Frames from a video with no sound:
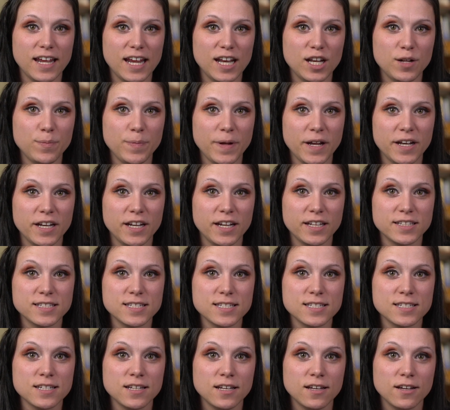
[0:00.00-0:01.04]

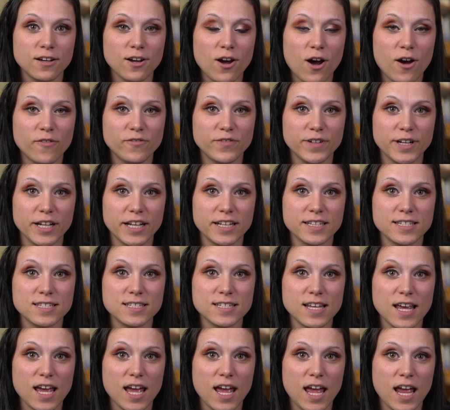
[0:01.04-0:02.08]
independence, confidence,
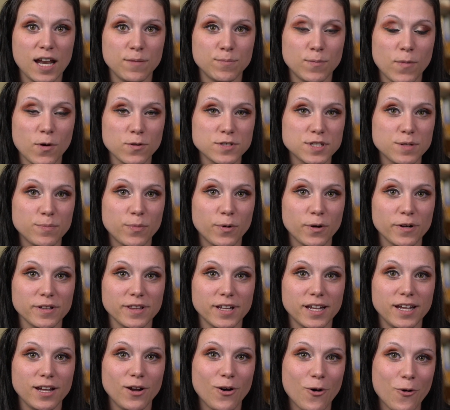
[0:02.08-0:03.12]
and most
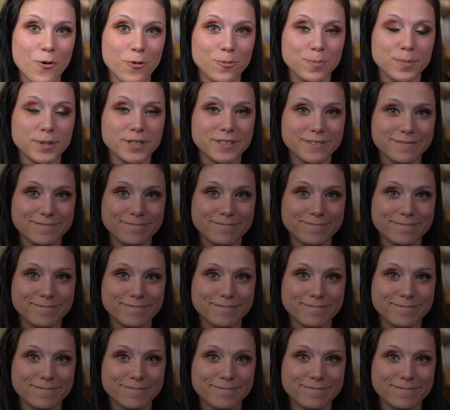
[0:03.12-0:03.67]
importantly, hope.